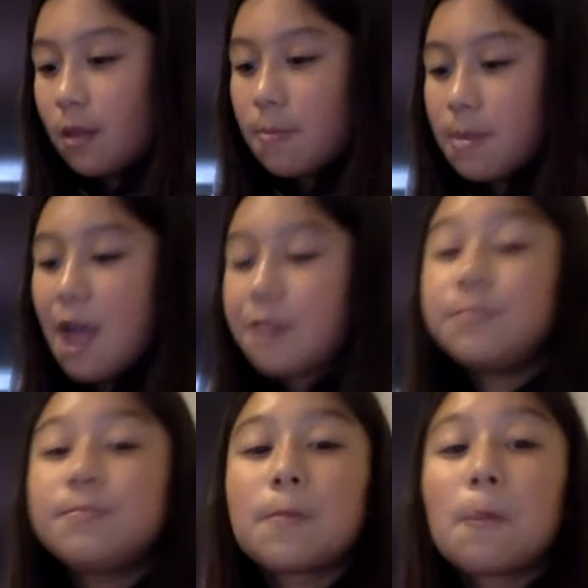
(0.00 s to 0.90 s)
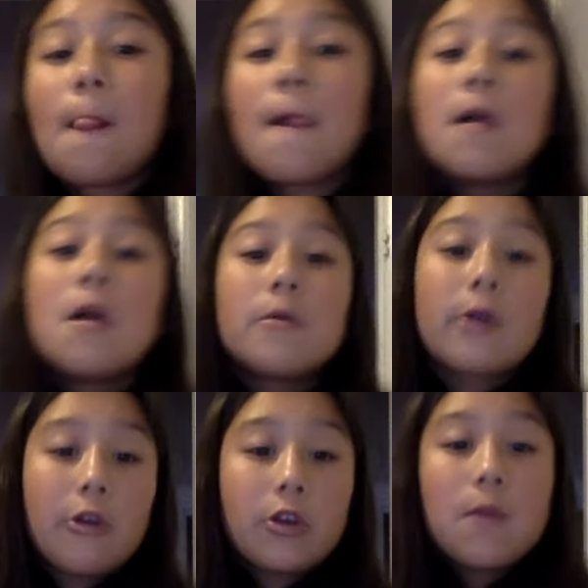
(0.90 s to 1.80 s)
Now, we
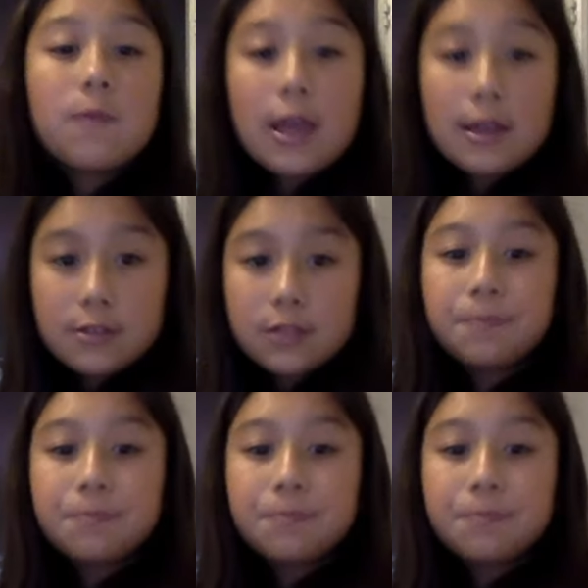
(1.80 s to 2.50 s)
go to cupcakes.